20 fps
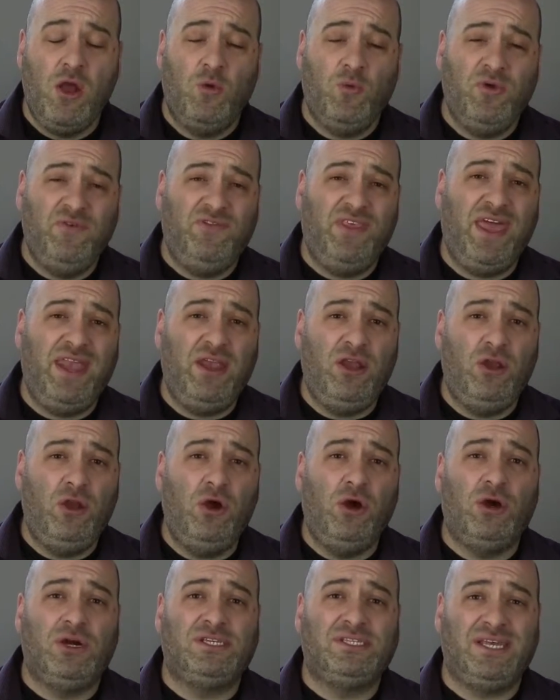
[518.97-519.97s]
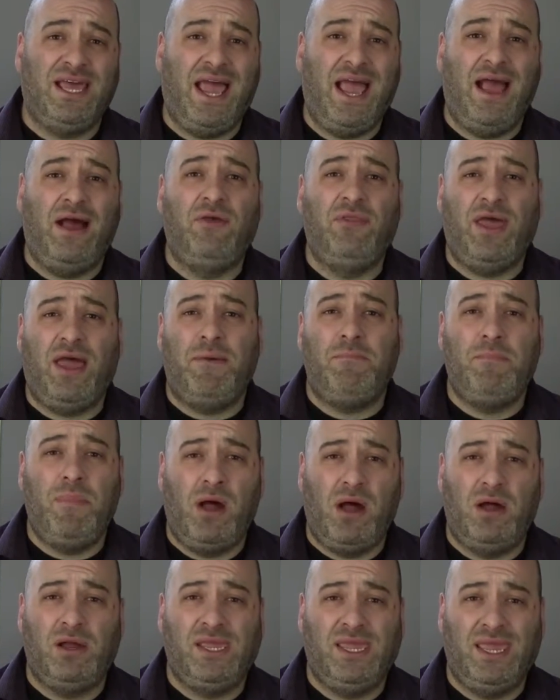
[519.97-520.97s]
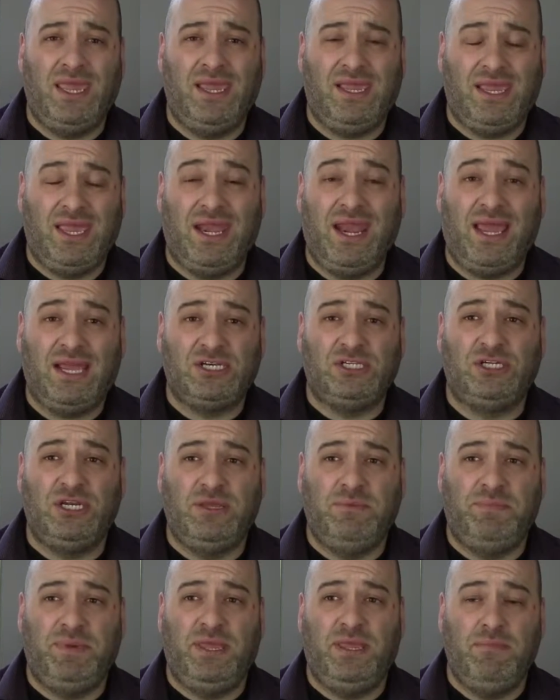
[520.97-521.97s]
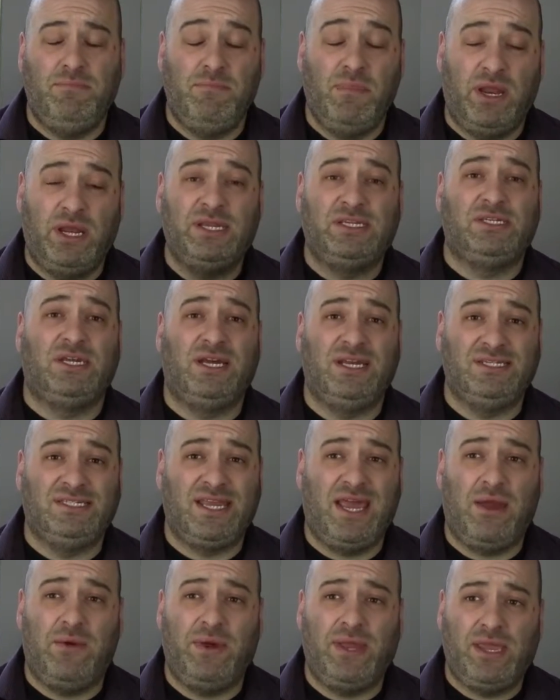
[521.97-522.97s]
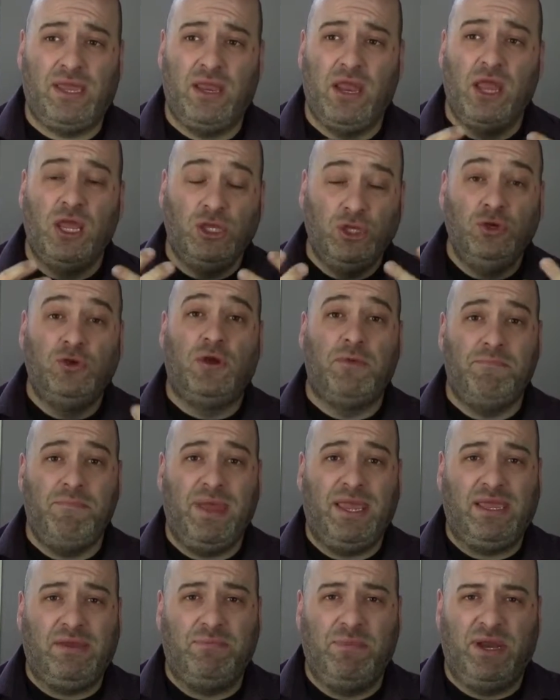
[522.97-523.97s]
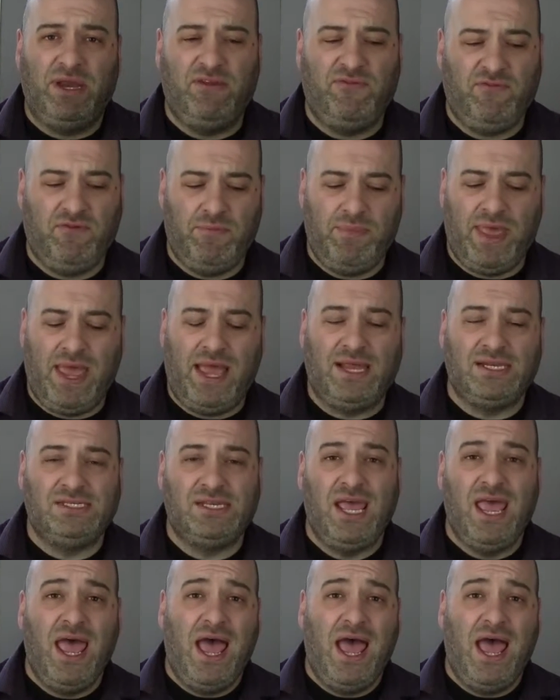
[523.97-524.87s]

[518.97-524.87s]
we've then looked to how that market can actually be monetized, how you can make money from that.